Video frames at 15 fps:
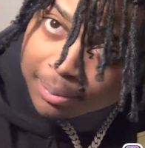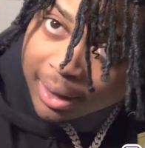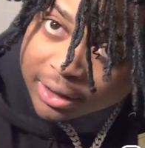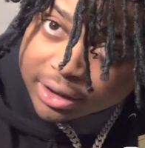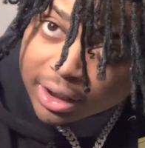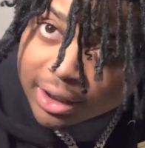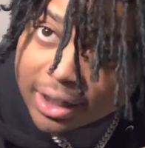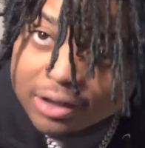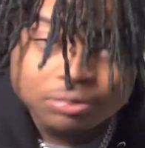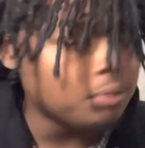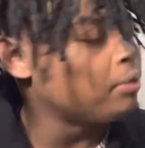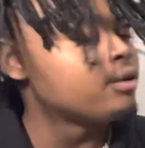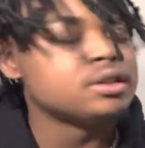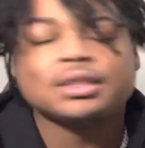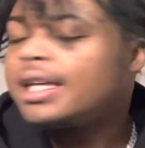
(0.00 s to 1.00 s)
I checked, that's what
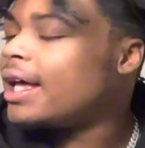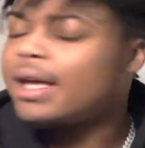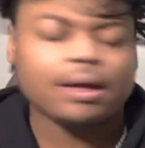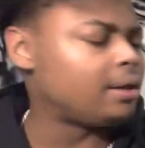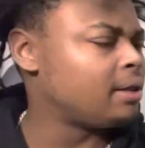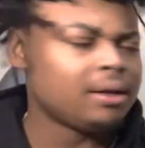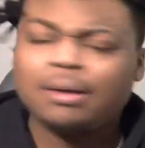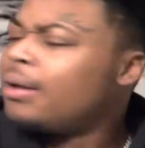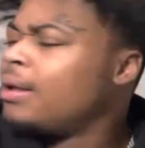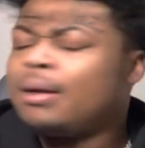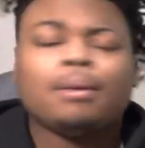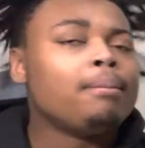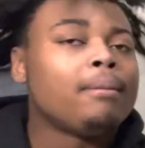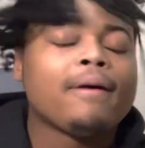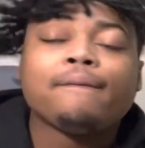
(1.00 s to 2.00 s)
we was at.
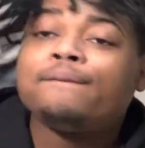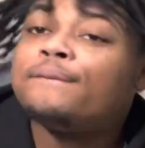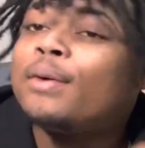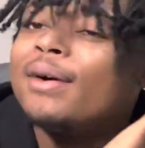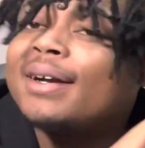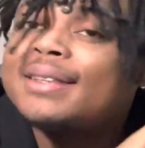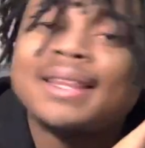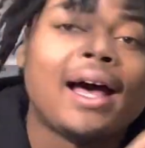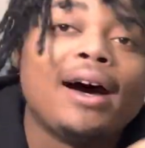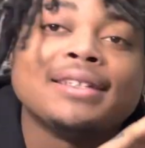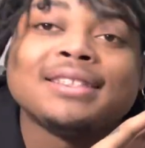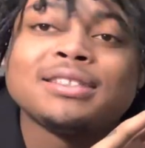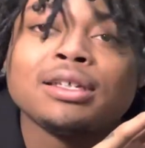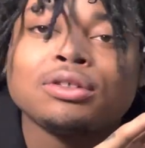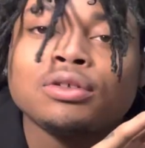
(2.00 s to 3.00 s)

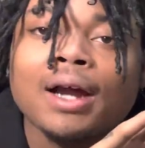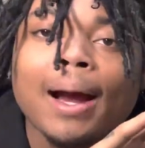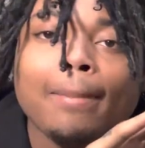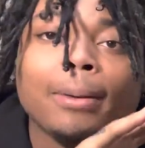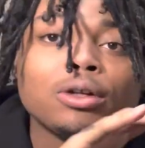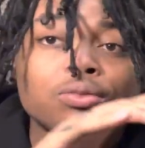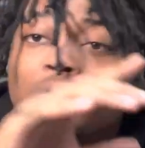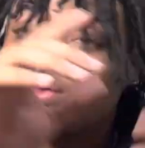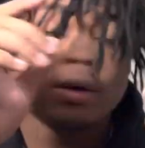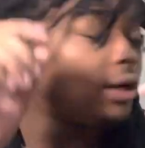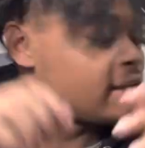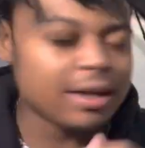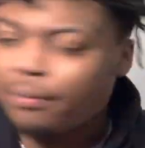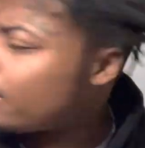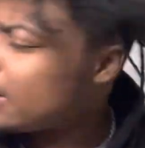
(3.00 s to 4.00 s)
4,000 subscribers, we're doing a
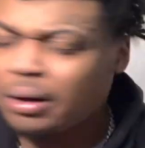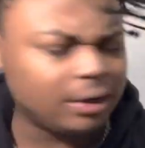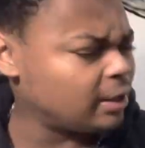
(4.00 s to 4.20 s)
giveaway on